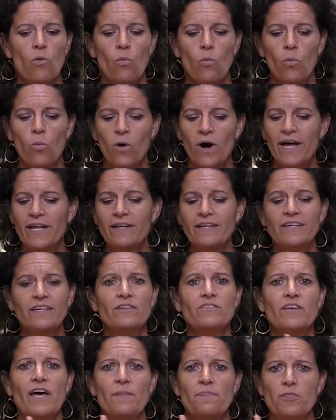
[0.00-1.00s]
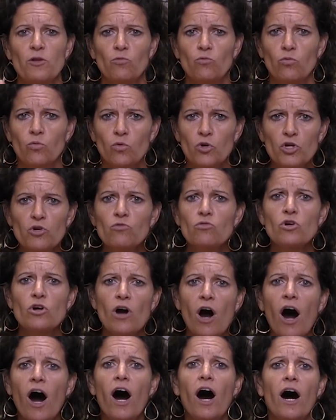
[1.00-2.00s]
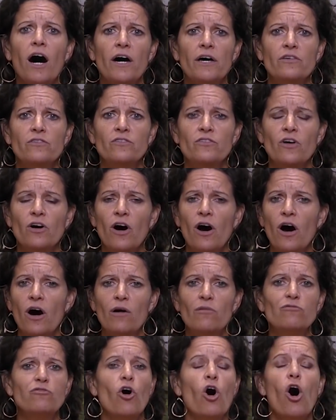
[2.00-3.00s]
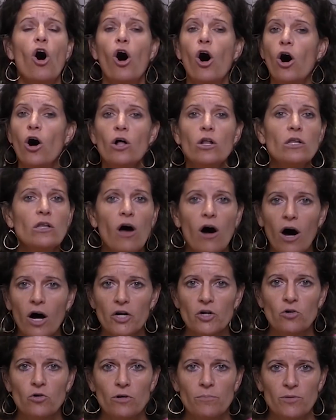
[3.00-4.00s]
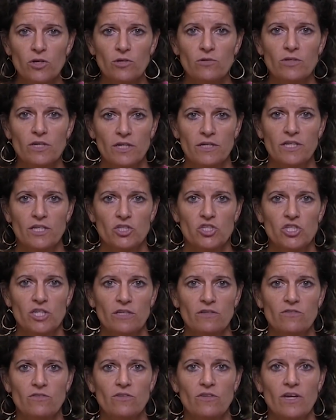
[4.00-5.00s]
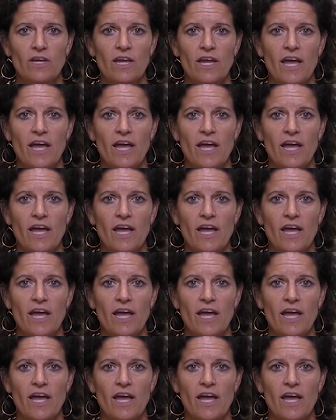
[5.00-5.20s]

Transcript: What is at the root cause of all autoimmune conditions?